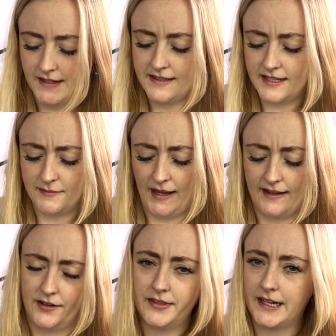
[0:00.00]
This a smell
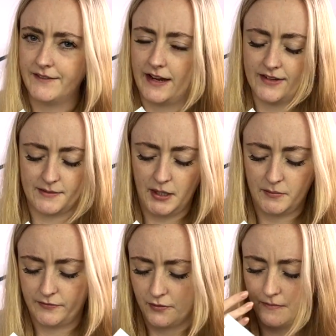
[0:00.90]
I don't think I've ever smelled
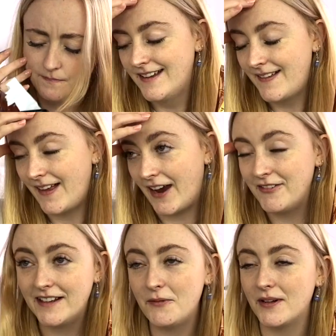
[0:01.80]
before. I
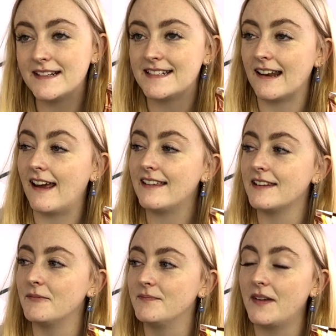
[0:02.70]
really wanted to like them.